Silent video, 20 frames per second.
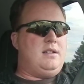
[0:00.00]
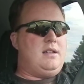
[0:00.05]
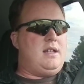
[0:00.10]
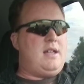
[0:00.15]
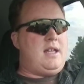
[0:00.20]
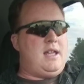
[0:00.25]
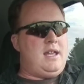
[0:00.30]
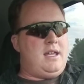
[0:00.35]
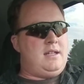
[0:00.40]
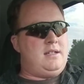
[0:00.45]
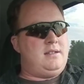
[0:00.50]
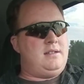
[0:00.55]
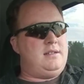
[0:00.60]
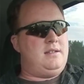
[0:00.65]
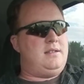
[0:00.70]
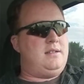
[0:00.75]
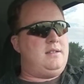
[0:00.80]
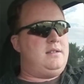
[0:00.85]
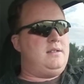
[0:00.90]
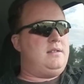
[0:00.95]
And
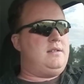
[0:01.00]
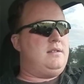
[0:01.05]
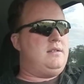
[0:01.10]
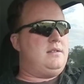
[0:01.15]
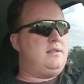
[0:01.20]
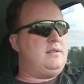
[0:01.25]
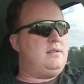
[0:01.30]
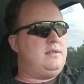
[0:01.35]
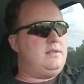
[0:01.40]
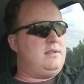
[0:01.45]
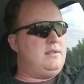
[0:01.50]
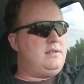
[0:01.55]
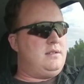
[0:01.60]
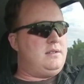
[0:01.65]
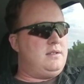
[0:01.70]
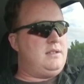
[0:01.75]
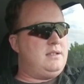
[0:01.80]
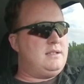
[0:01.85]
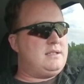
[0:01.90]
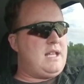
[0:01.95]

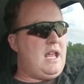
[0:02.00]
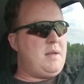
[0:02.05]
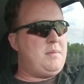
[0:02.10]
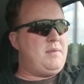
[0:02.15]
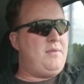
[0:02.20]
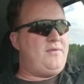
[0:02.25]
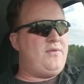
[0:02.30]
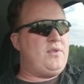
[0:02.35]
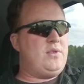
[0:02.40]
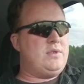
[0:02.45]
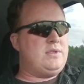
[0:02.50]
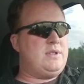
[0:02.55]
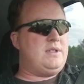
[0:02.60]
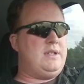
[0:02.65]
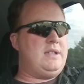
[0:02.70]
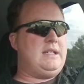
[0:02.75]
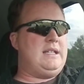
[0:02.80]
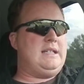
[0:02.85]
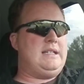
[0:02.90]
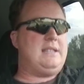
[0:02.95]
the type of food you
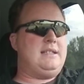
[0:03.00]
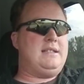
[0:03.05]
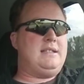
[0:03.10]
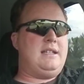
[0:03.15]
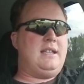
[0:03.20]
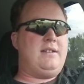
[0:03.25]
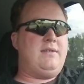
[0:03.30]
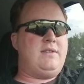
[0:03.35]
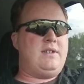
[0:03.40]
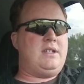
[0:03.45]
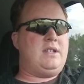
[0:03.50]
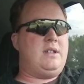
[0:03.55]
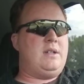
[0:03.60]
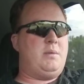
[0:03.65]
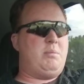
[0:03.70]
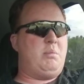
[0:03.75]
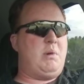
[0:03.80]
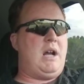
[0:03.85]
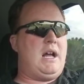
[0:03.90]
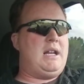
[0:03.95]
eat, giving
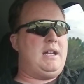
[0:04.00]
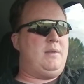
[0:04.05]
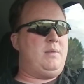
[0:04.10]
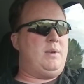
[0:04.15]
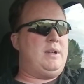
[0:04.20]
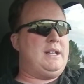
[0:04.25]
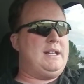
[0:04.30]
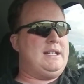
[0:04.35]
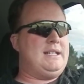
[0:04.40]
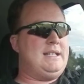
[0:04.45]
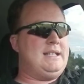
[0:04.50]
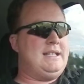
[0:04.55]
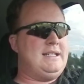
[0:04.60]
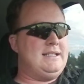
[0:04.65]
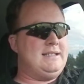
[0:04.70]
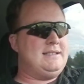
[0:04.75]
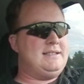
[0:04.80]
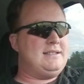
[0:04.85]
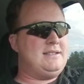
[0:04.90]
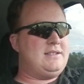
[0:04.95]
your body what it
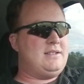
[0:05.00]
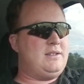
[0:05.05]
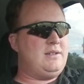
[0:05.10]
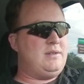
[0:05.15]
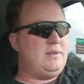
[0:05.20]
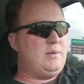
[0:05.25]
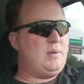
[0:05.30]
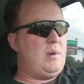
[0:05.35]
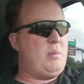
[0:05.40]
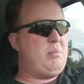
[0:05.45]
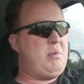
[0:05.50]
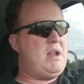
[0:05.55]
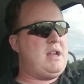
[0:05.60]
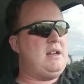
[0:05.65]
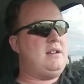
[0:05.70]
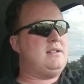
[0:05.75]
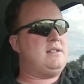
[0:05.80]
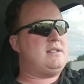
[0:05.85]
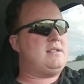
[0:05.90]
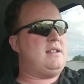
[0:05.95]
needs to
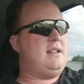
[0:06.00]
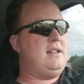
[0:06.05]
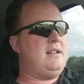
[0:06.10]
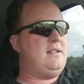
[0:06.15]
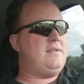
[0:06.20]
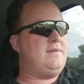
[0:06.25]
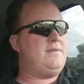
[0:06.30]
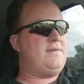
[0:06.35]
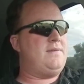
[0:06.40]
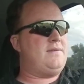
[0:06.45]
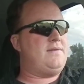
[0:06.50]
repair stuff